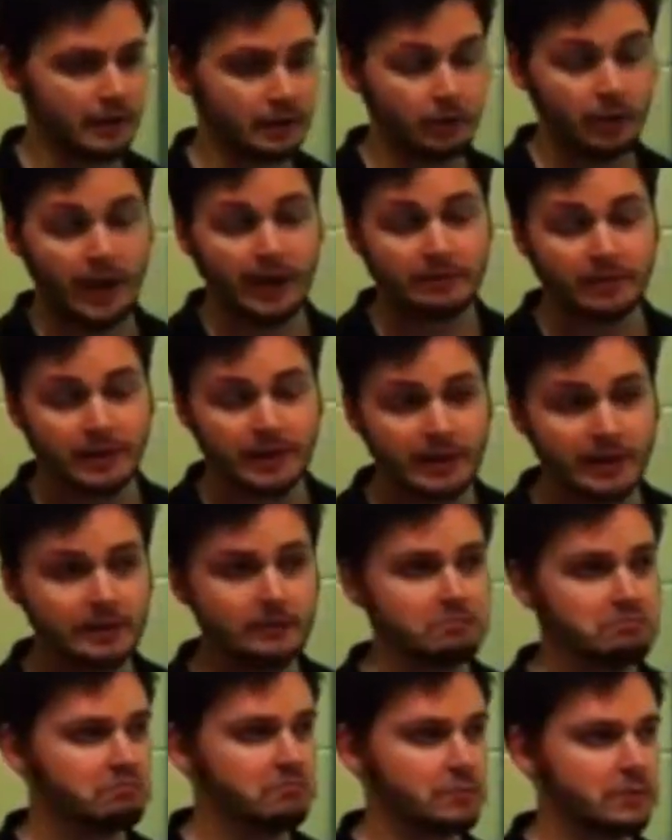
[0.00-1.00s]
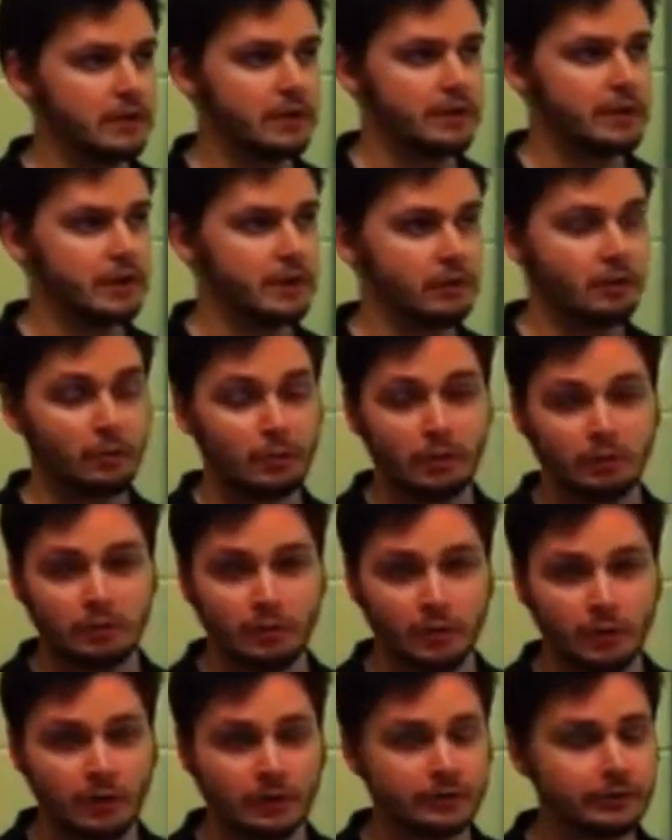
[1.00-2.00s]
gravity, the normal
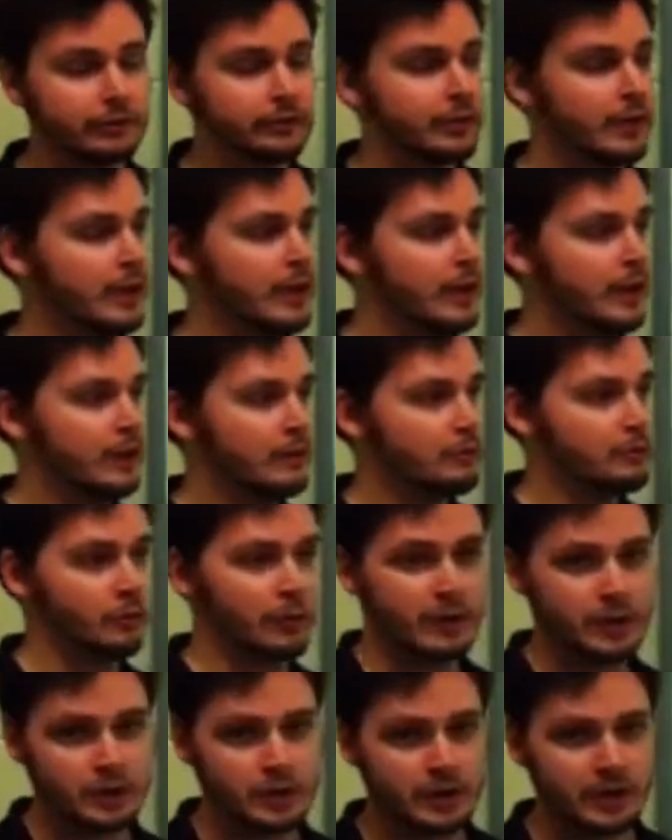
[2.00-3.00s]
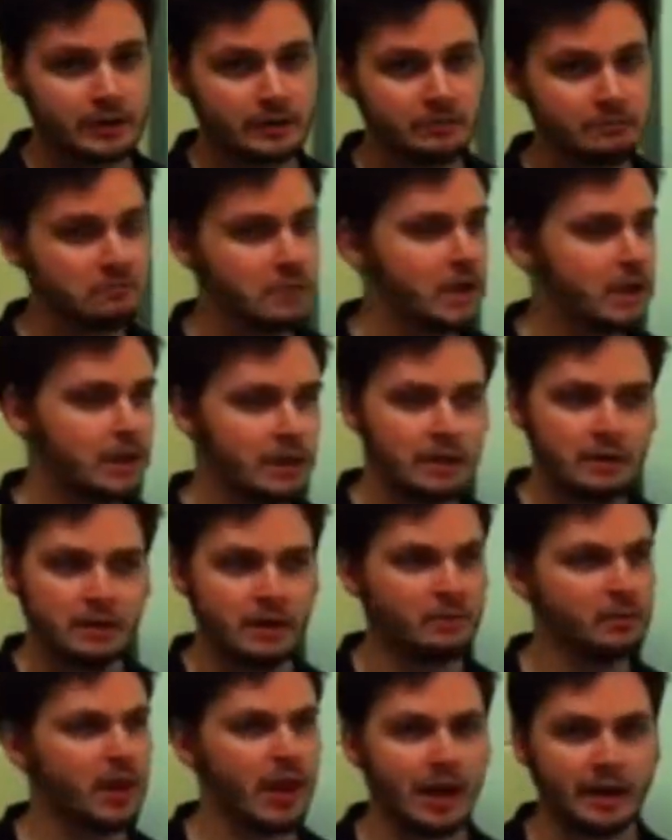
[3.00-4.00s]
force, friction,
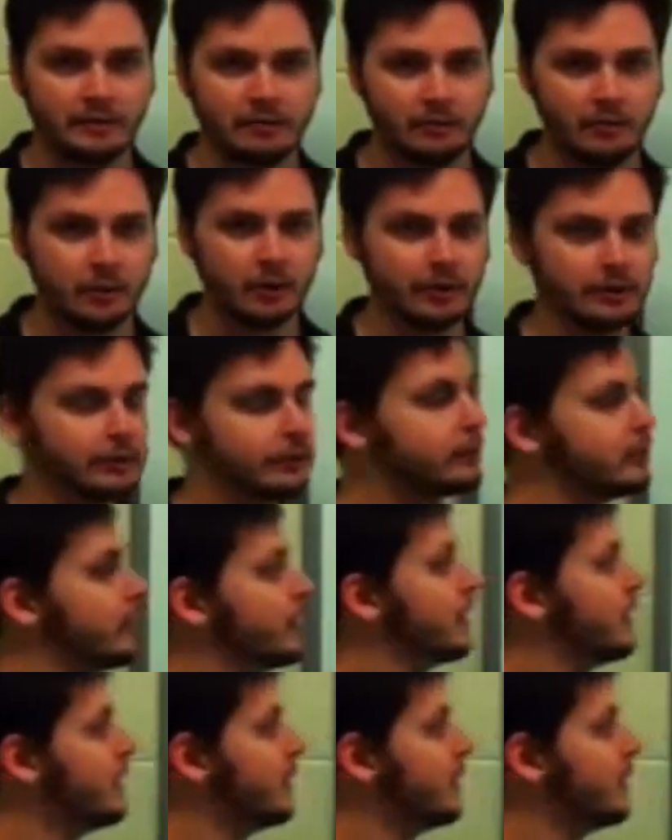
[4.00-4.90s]
and applied force.